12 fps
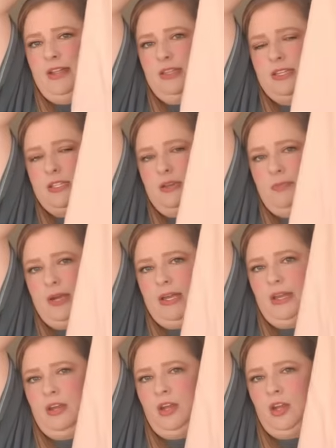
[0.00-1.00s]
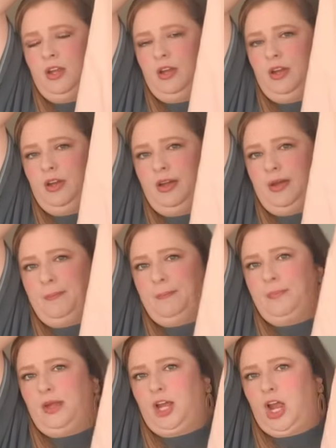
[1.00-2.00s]
this in my
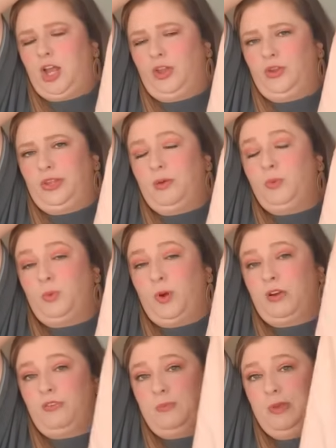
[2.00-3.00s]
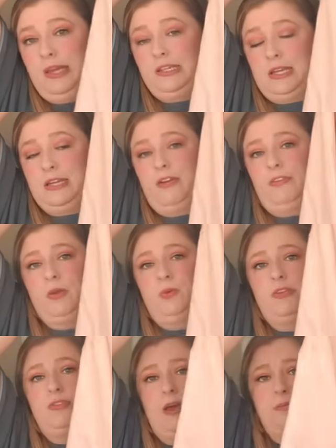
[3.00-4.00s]
a color that would work for me, because I definitely
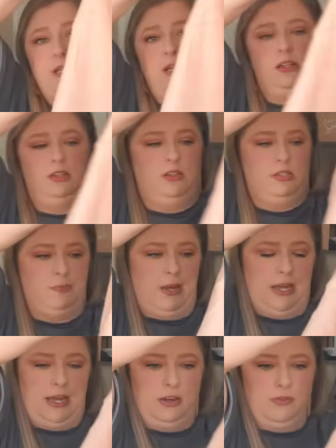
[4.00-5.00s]
would have kept it. It's my kind of